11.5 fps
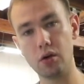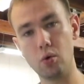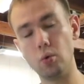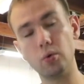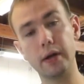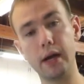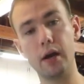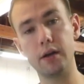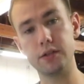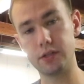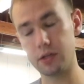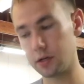cooler air
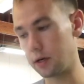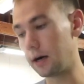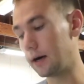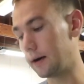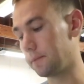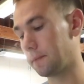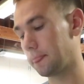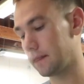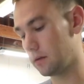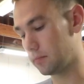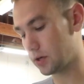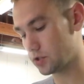into your
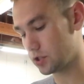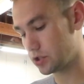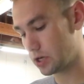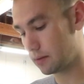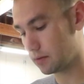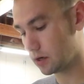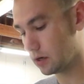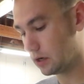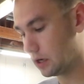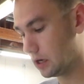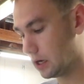combustion chamber,